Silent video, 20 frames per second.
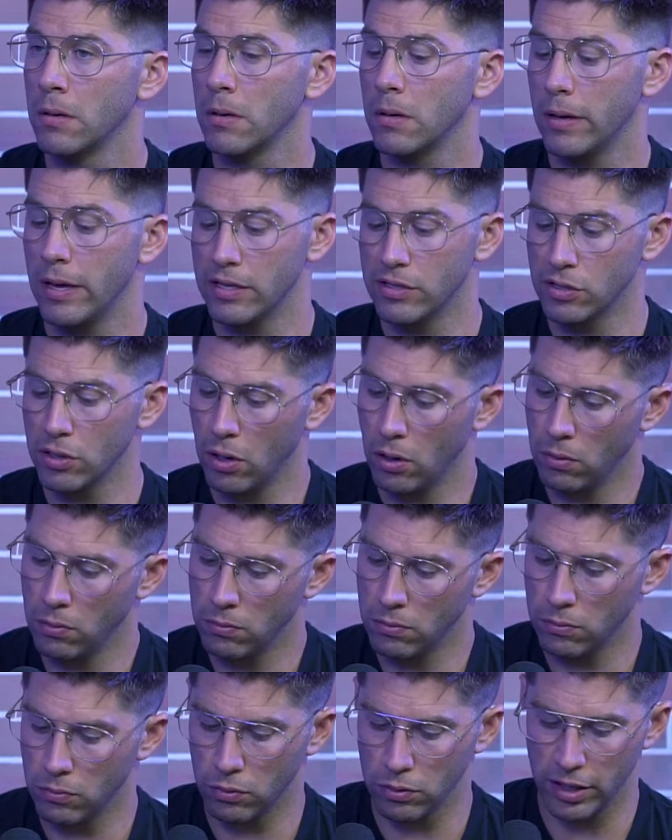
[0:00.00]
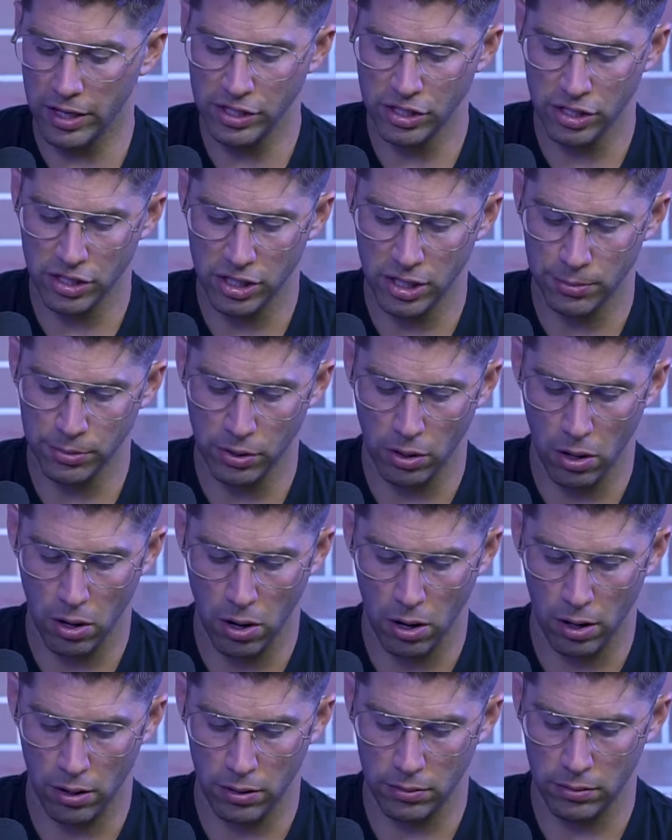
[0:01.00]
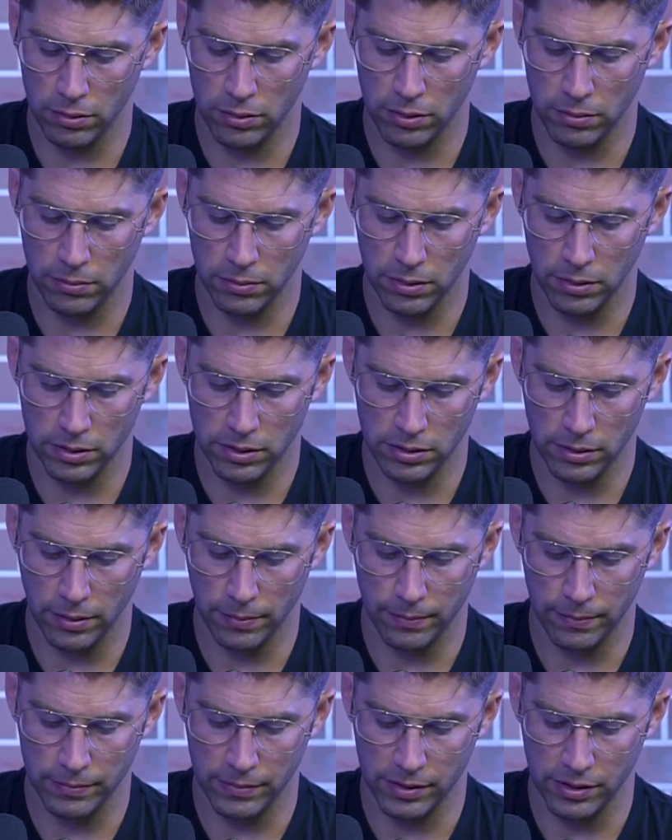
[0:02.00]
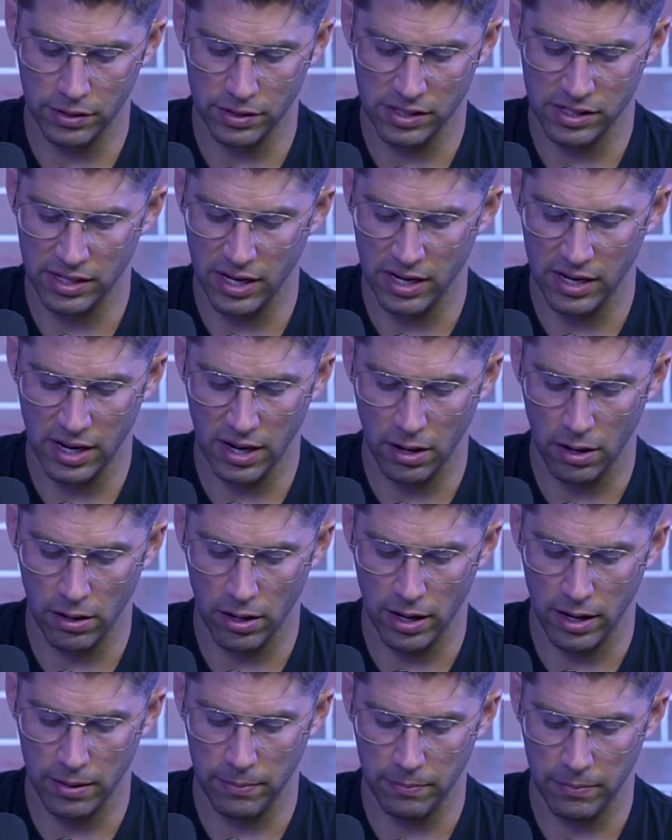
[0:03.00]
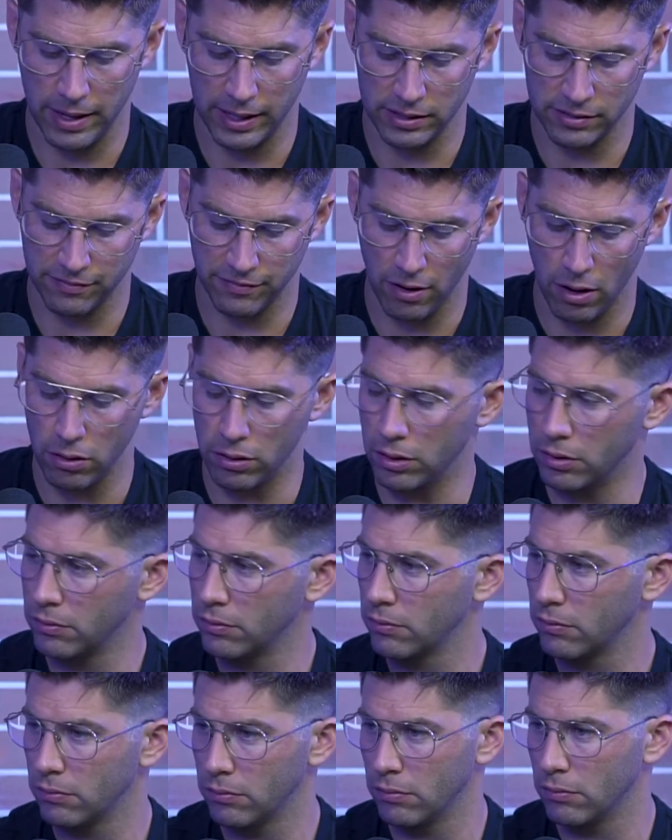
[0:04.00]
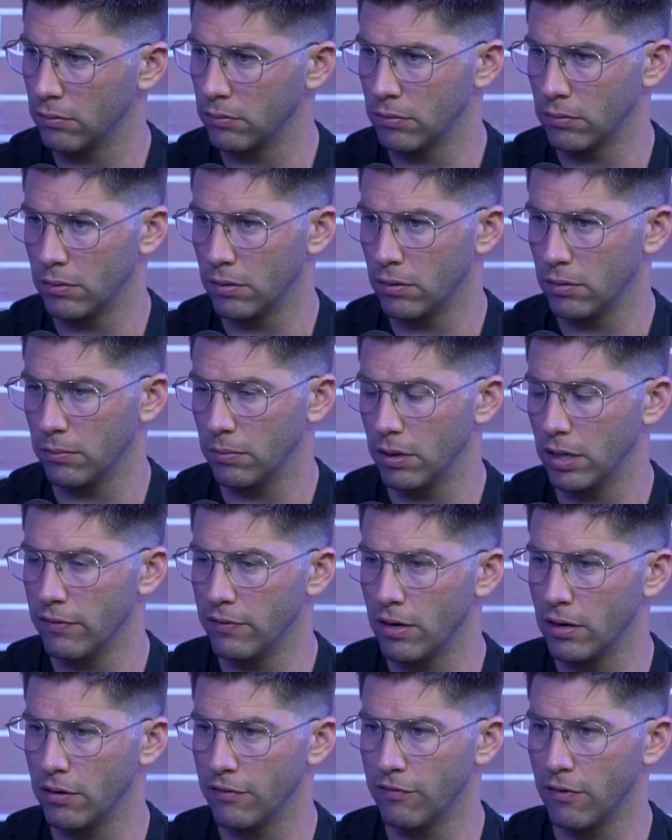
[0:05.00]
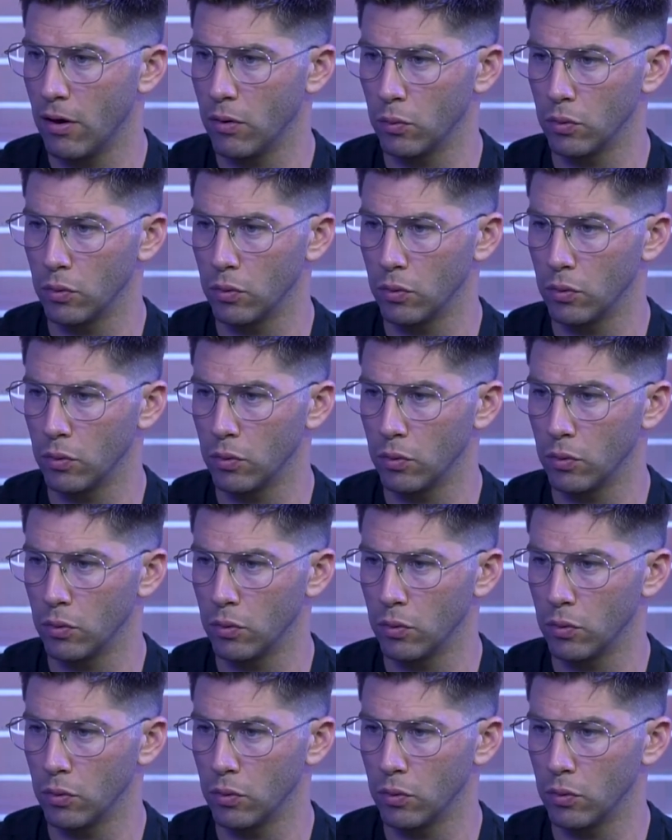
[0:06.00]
And so relationships are hard. There's sin here, and it makes living in a fallen